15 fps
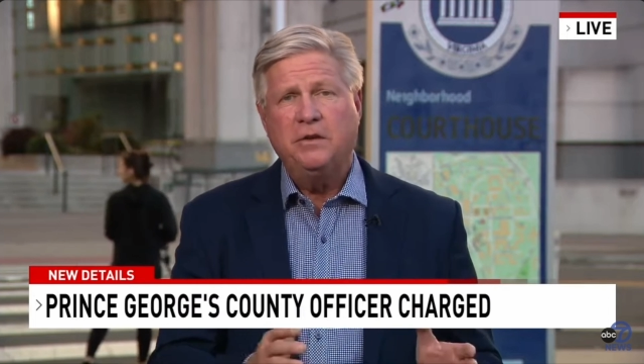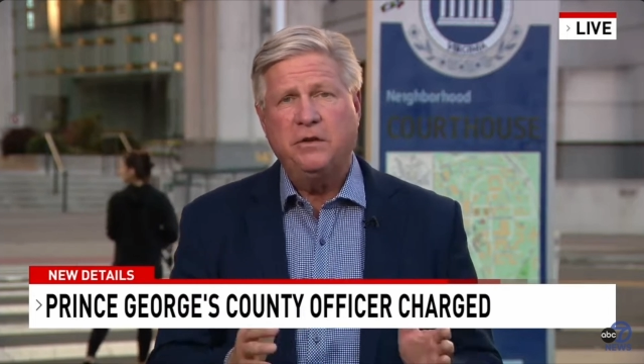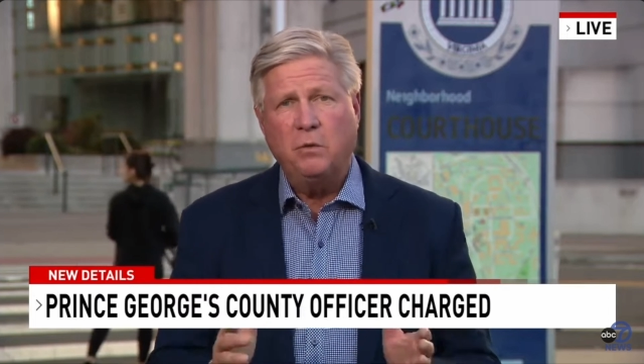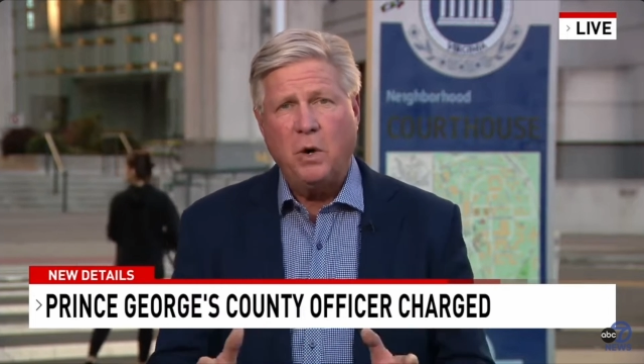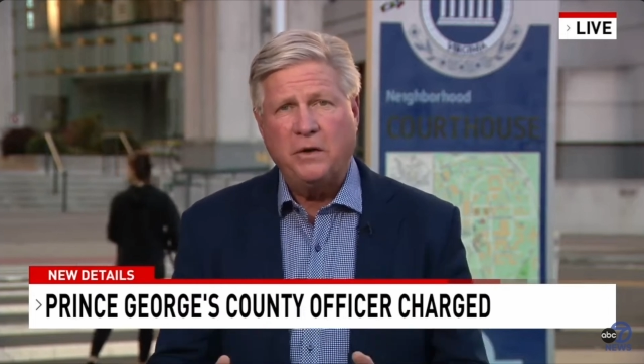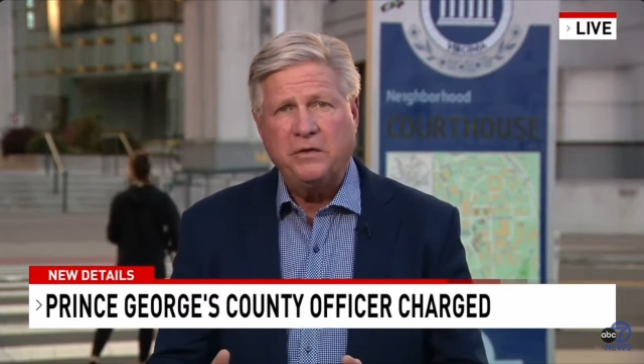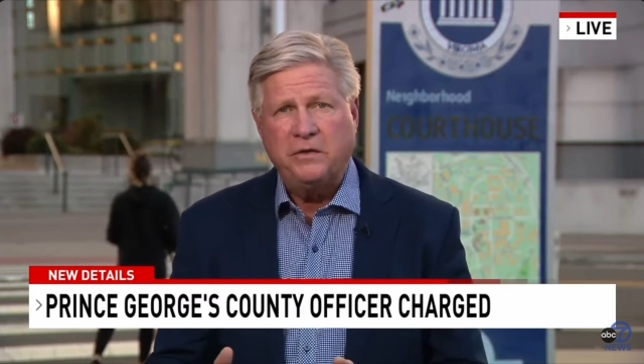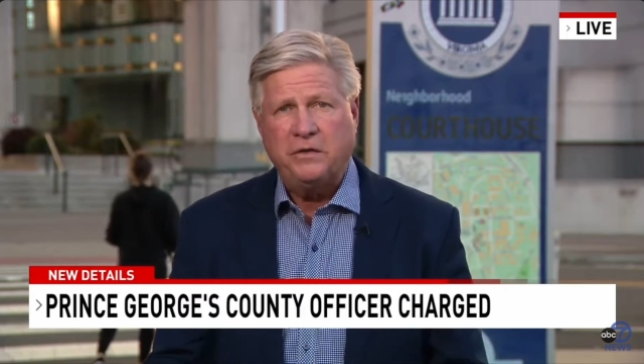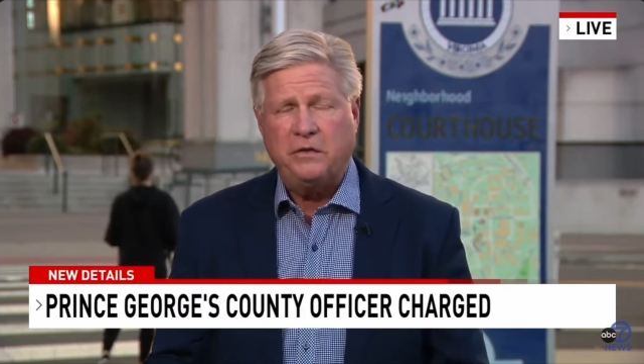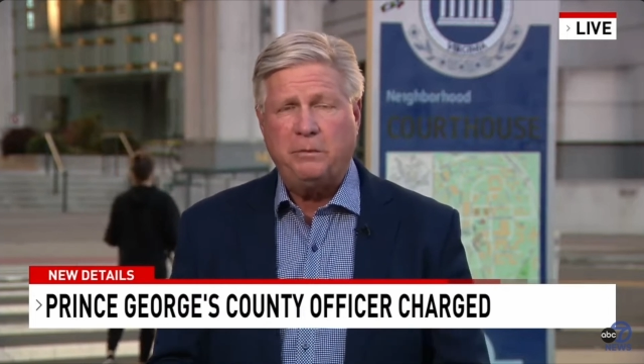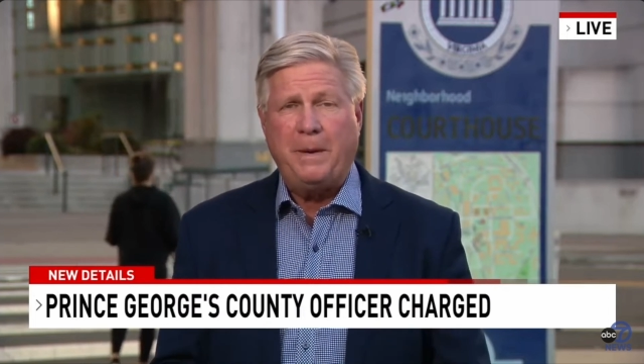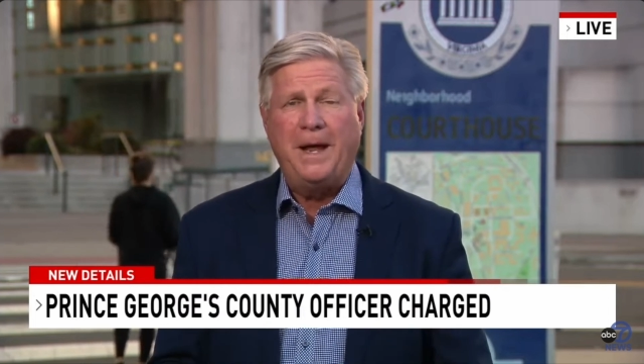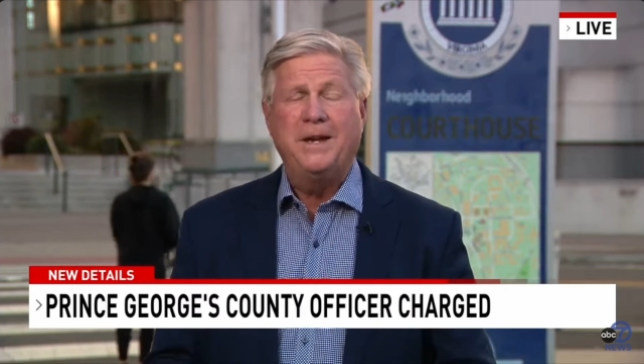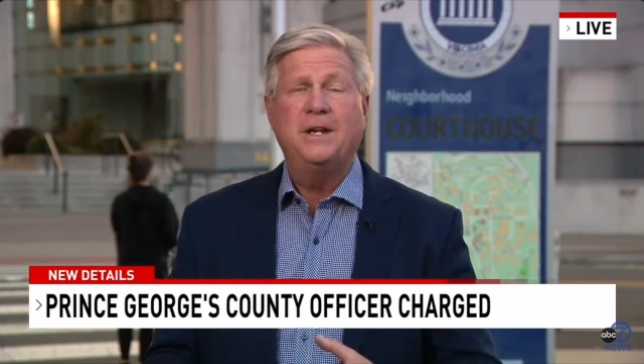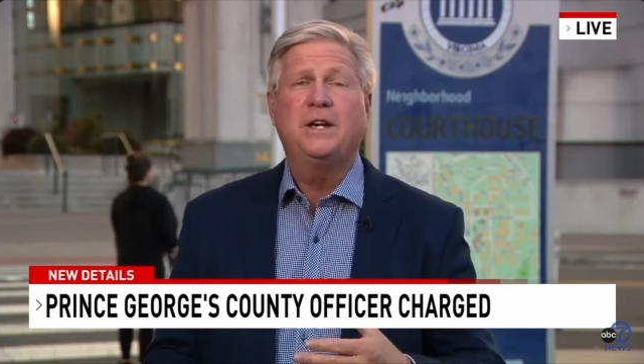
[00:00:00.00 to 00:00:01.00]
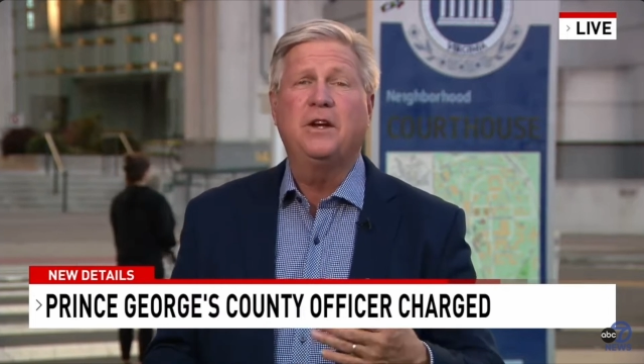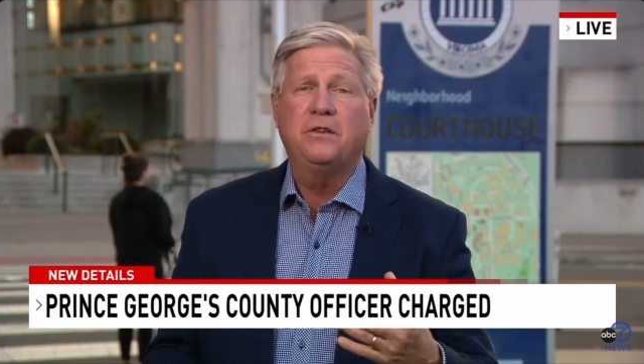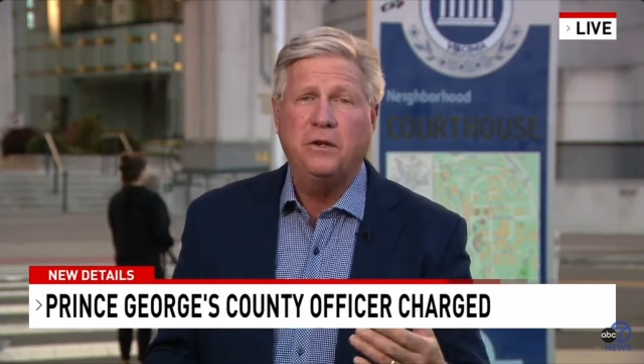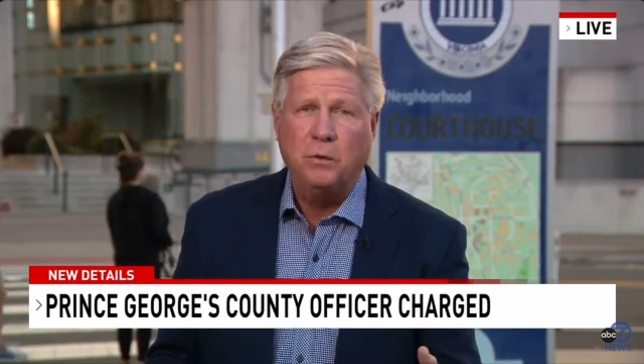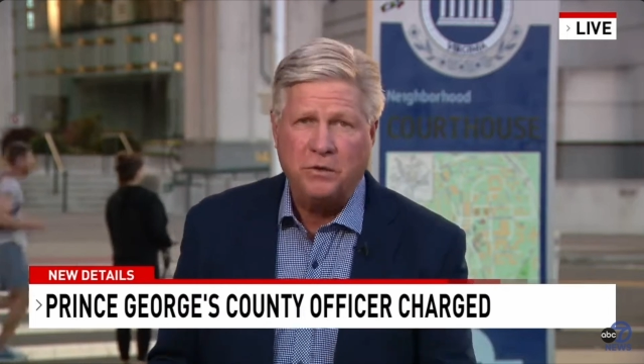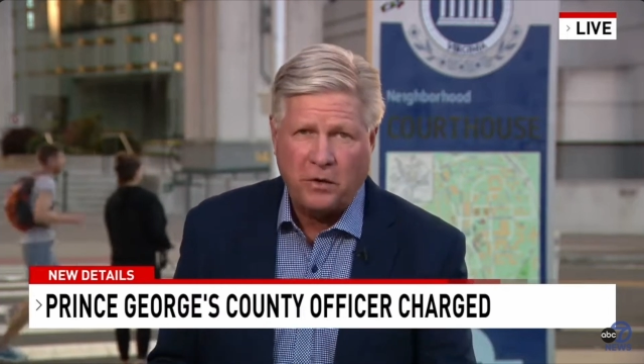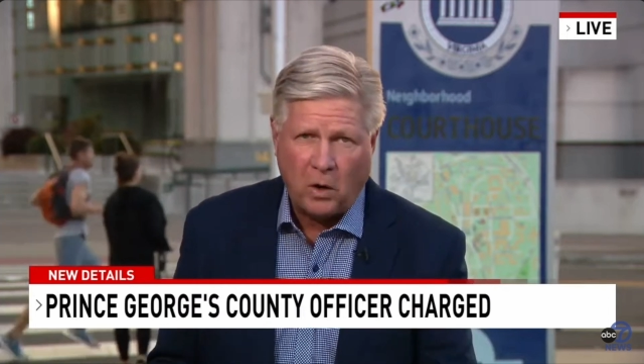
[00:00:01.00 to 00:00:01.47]
she wasn't suspended
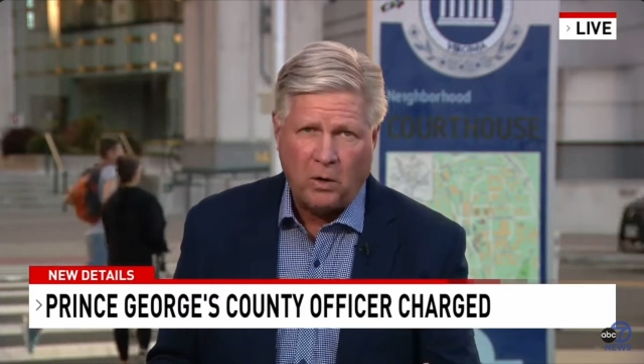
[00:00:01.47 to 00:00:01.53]
because she was